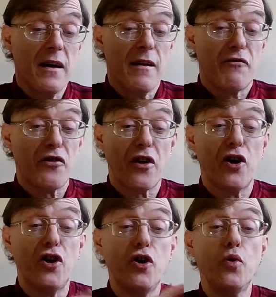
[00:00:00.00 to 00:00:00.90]
for the
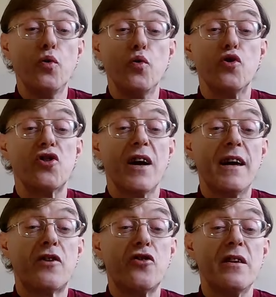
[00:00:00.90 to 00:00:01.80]
huge
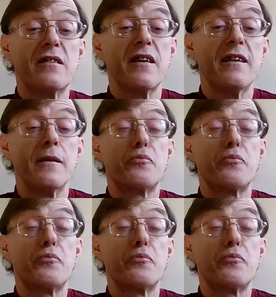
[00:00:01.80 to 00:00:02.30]
increase in the